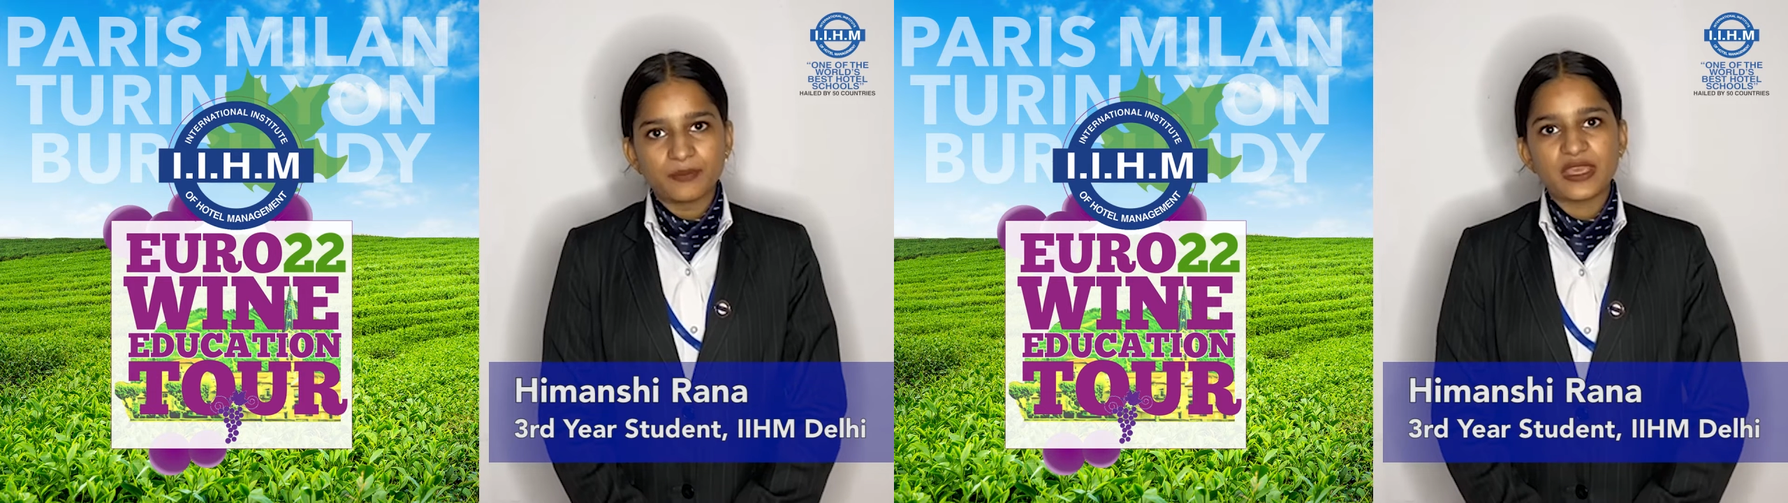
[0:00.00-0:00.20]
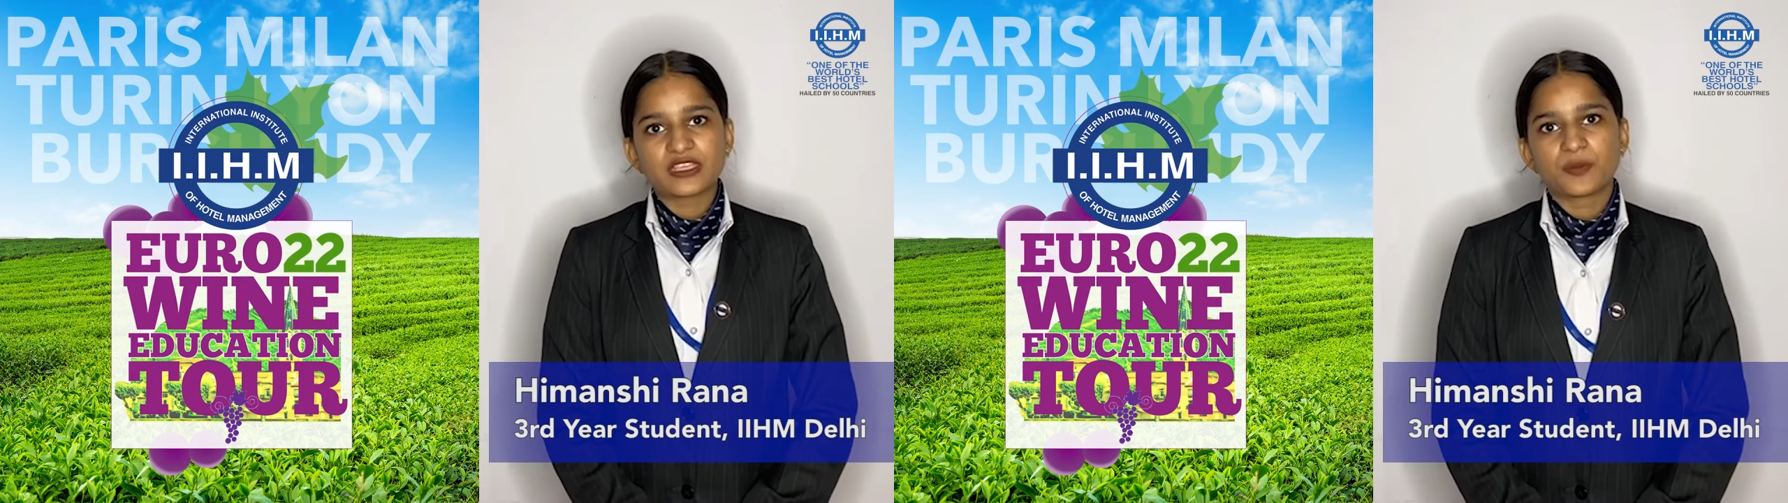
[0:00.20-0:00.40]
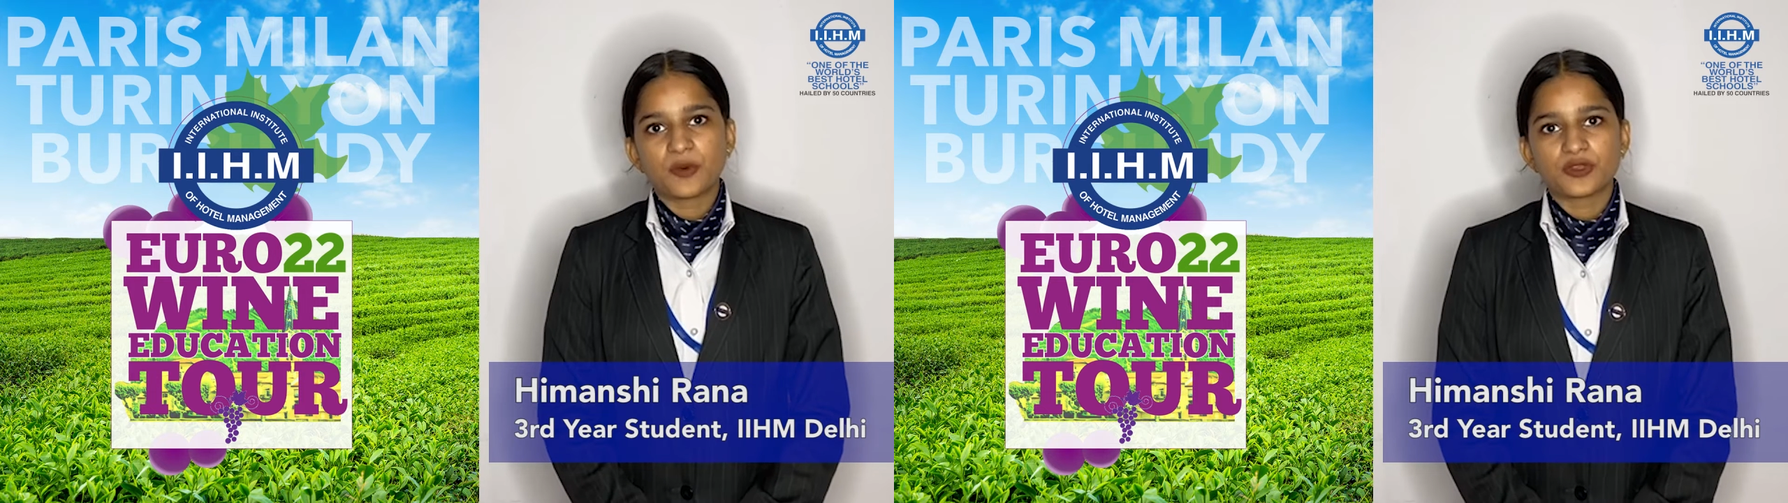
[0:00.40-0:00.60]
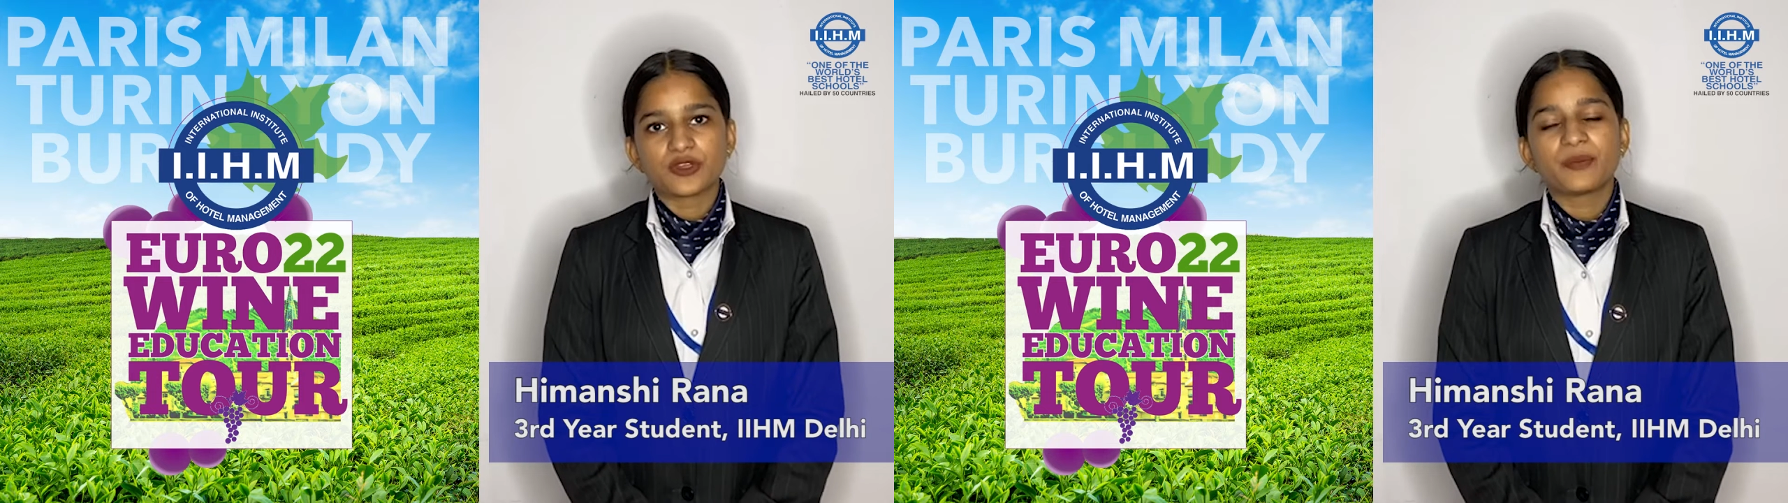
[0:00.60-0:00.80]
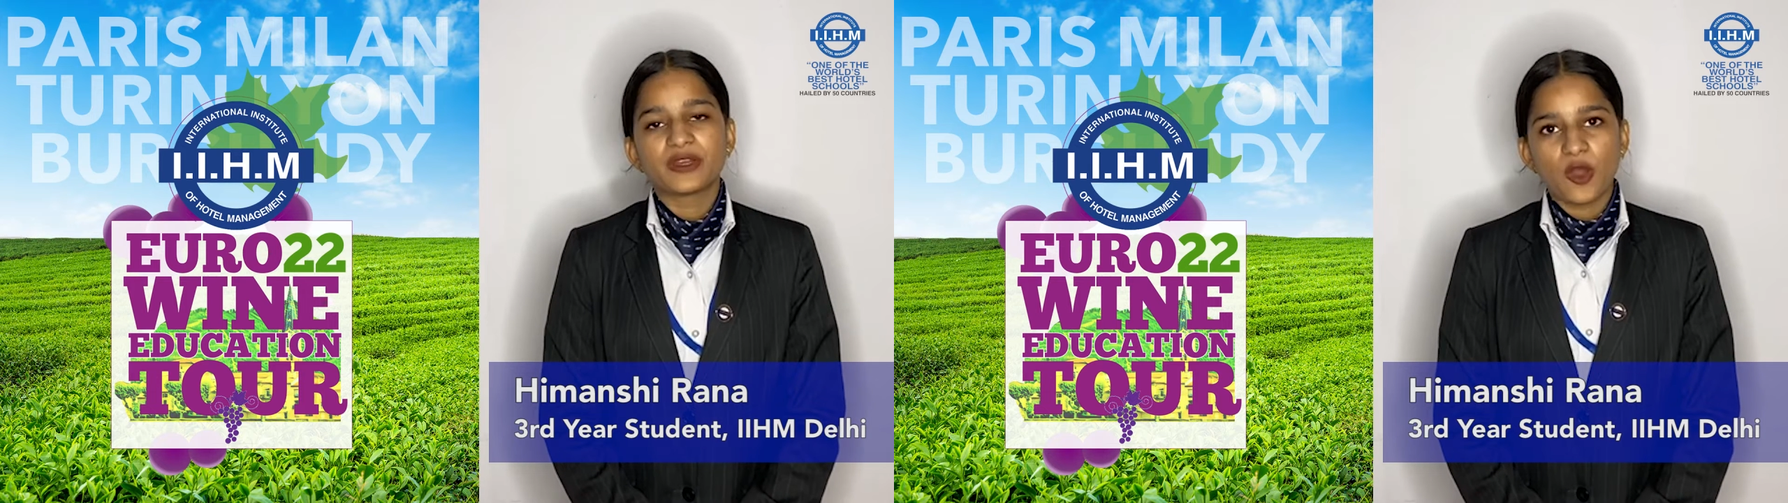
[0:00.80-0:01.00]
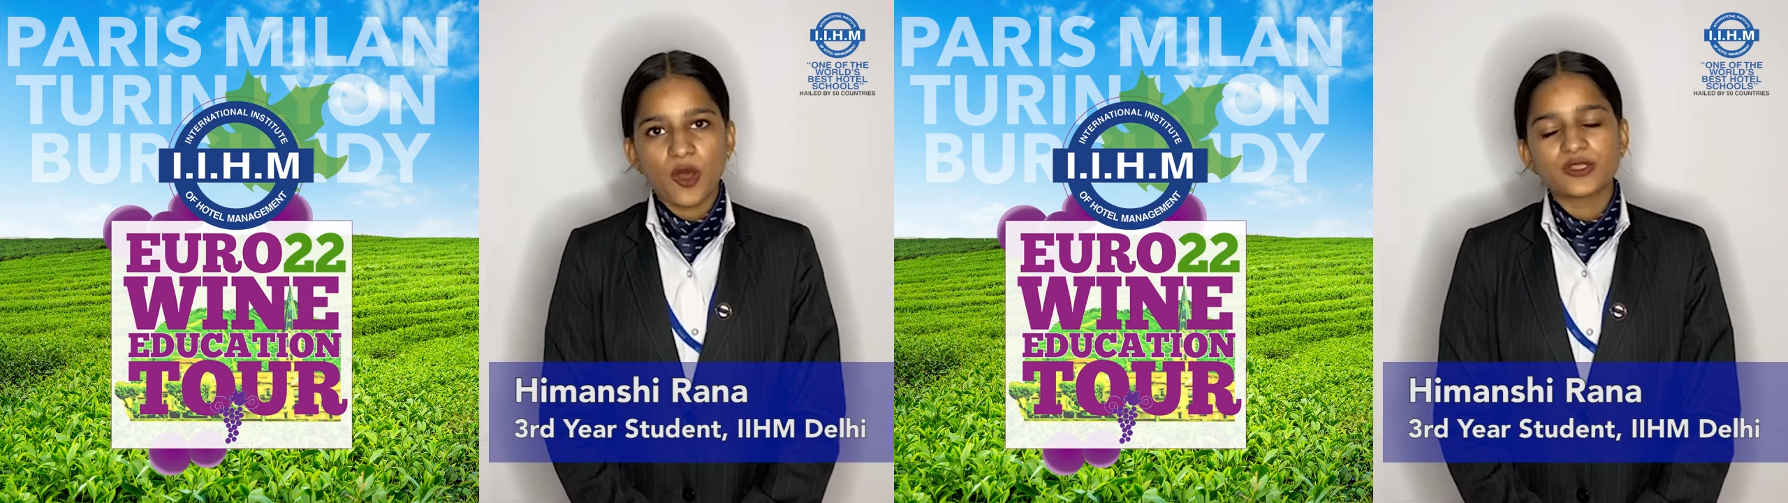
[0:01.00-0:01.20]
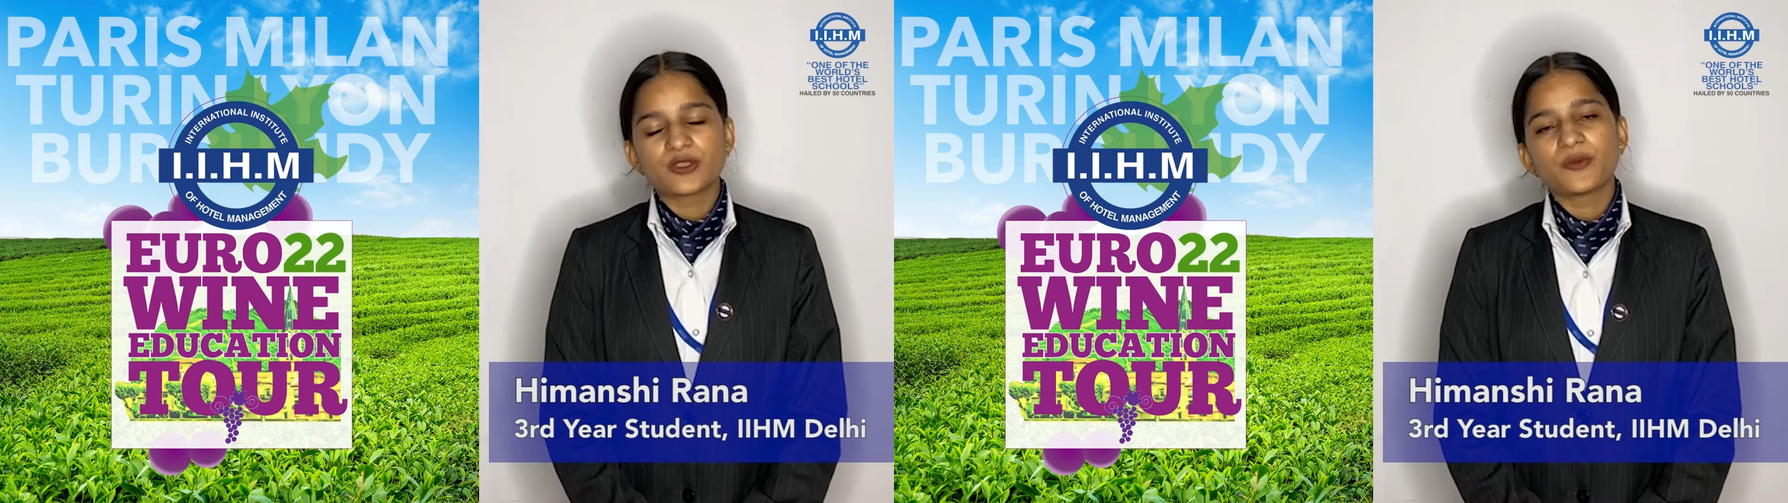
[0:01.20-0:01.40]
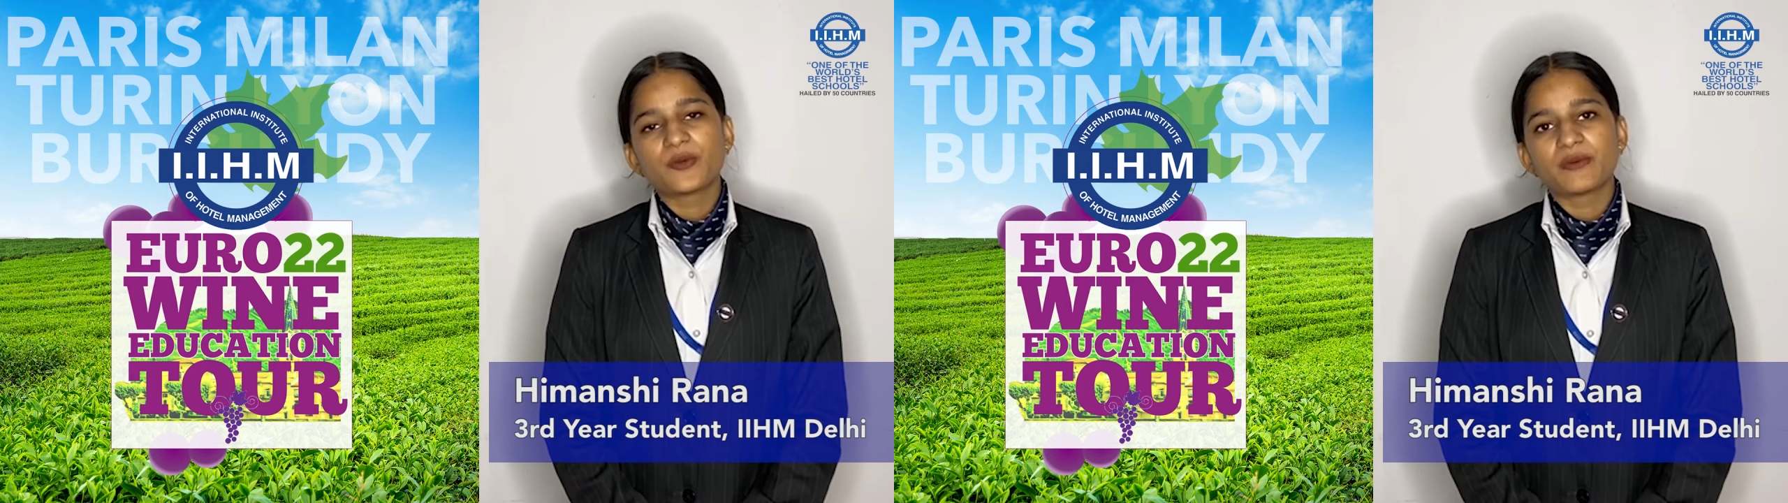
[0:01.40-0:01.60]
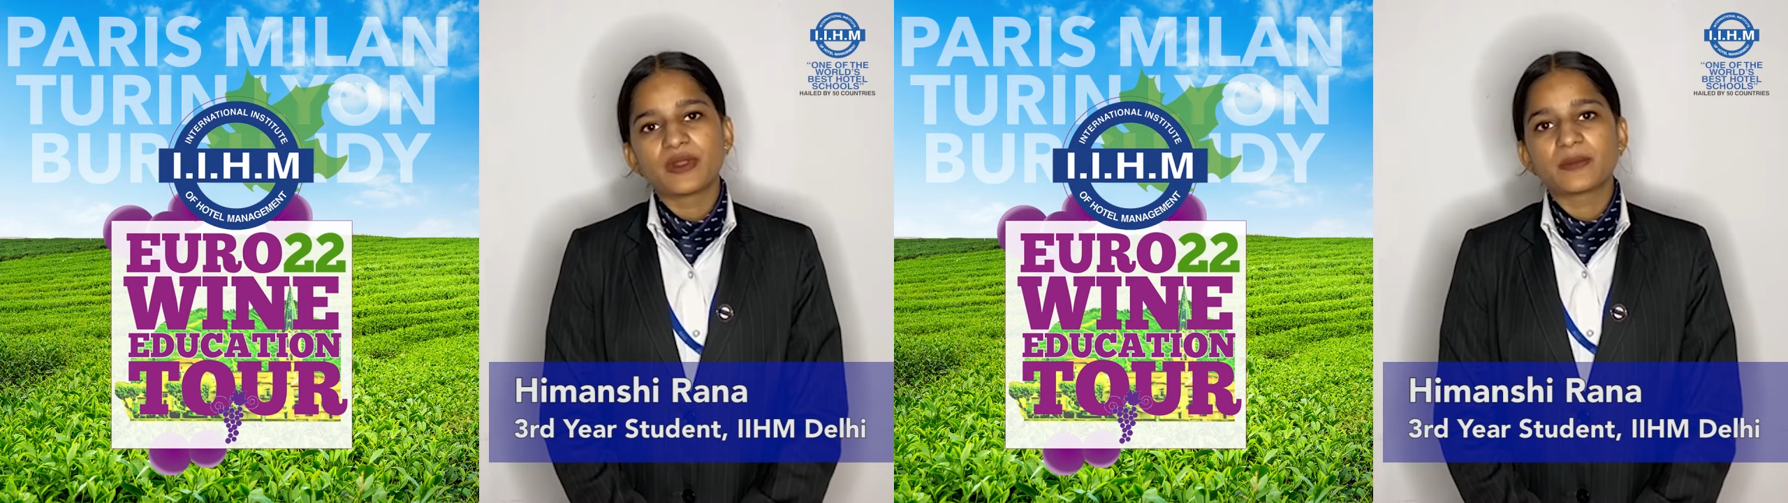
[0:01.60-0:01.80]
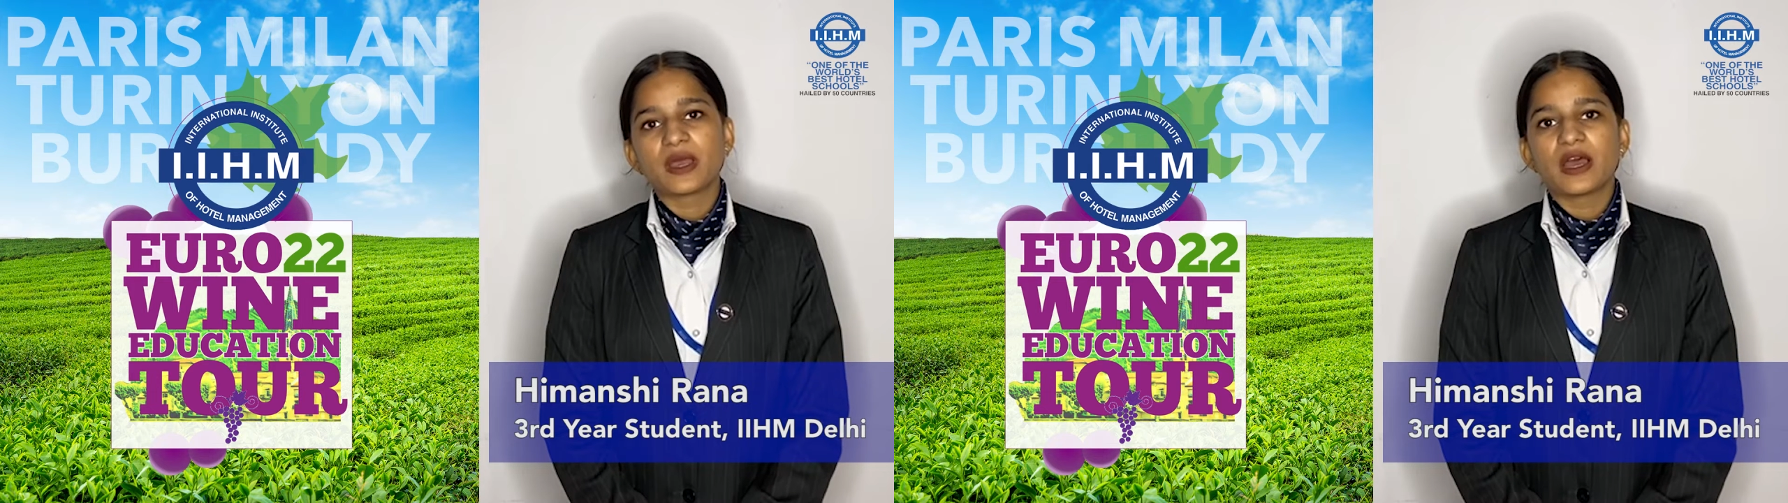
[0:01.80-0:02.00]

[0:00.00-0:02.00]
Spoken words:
exposure, but also we will